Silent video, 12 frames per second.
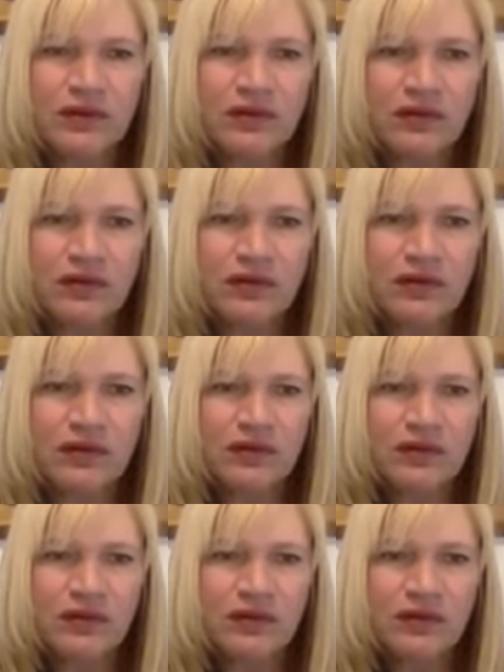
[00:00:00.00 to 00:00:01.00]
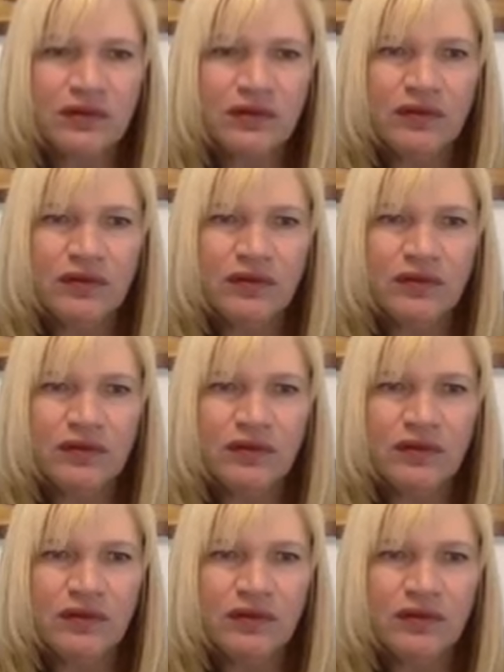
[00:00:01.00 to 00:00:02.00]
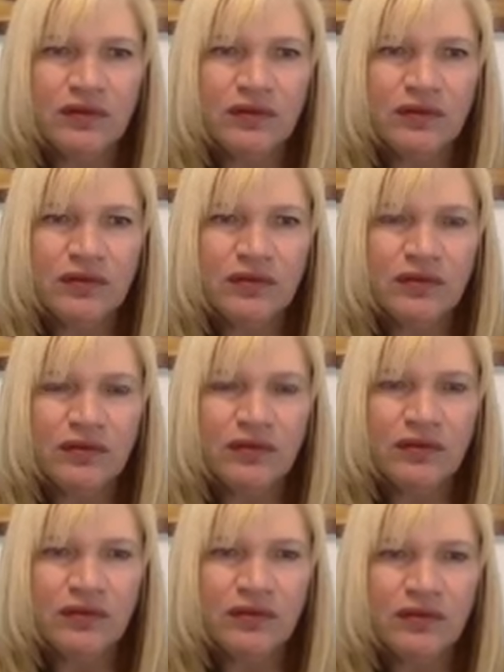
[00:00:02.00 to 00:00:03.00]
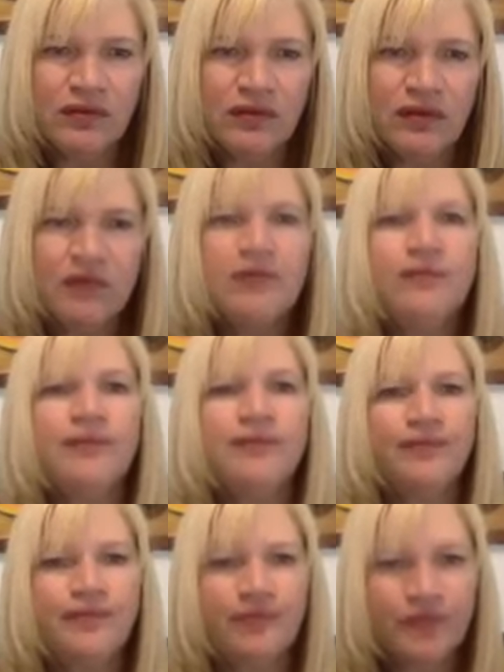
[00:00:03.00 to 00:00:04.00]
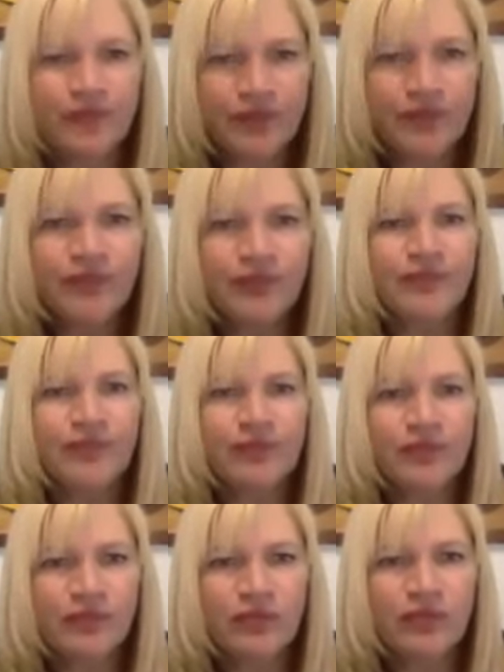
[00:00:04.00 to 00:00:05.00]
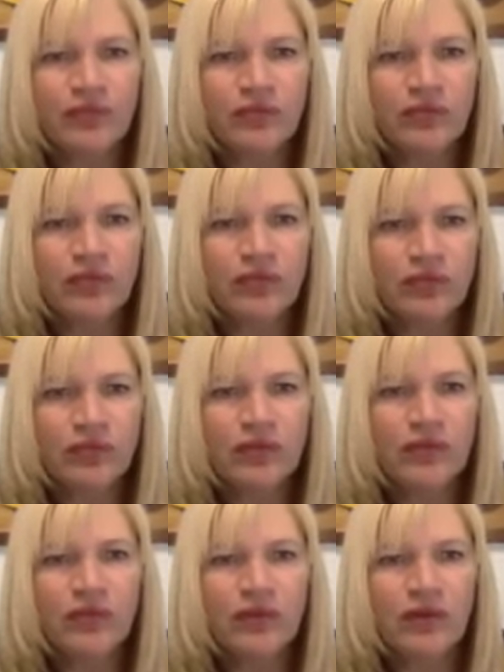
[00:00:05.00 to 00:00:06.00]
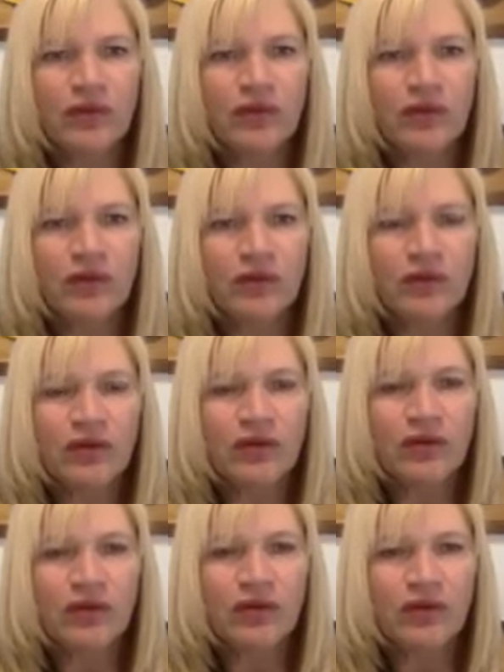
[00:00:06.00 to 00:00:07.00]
No words are spoken by the person on screen.